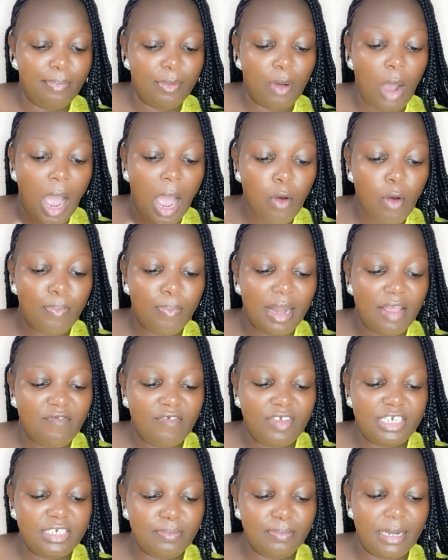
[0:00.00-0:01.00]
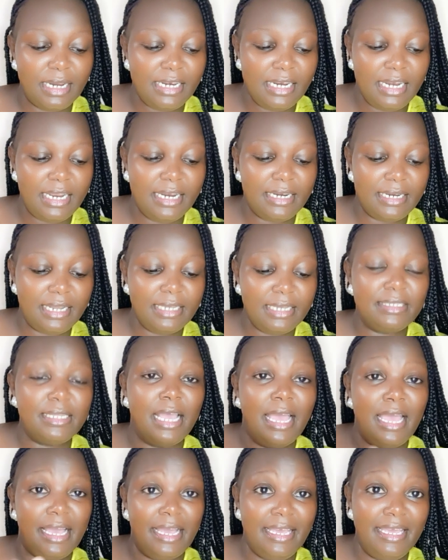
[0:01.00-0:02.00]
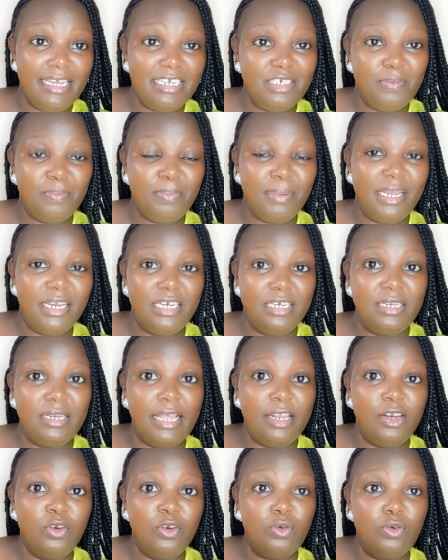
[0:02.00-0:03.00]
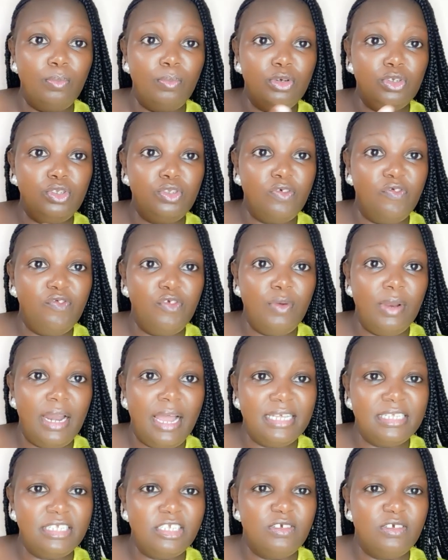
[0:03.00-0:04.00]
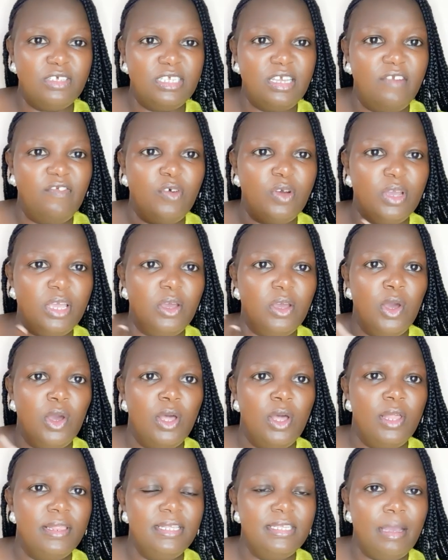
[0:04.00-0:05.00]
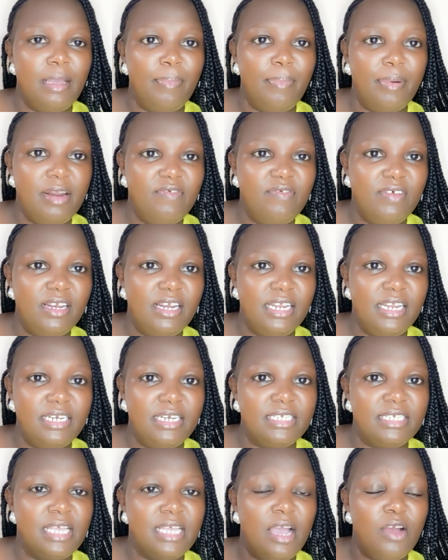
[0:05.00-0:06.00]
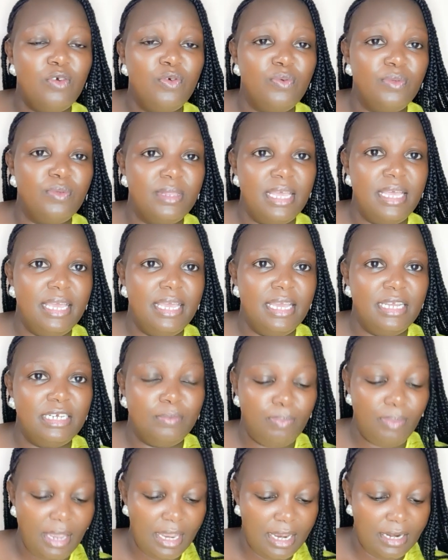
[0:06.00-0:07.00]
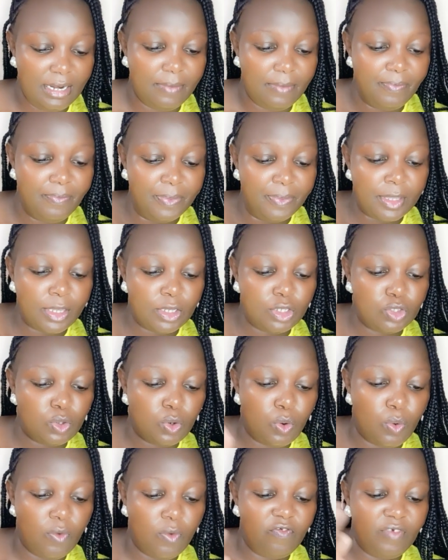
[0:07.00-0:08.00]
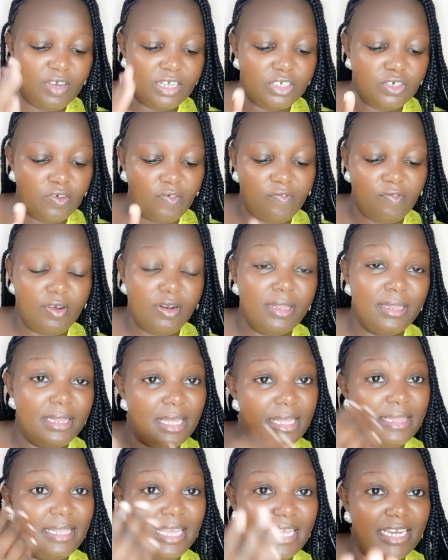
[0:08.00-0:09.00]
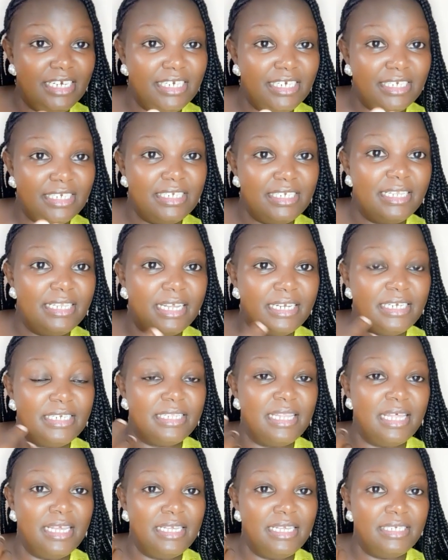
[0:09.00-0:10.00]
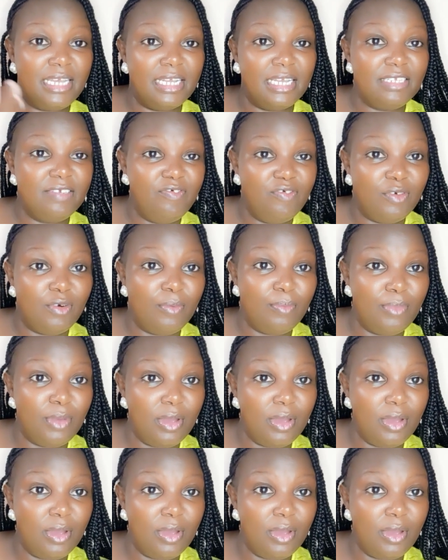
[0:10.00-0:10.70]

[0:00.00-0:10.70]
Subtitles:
how private money lenders get paid? I know most of you will ask yourself, okay, these are private lenders, how do they get paid? So first of all, the interest that they charge from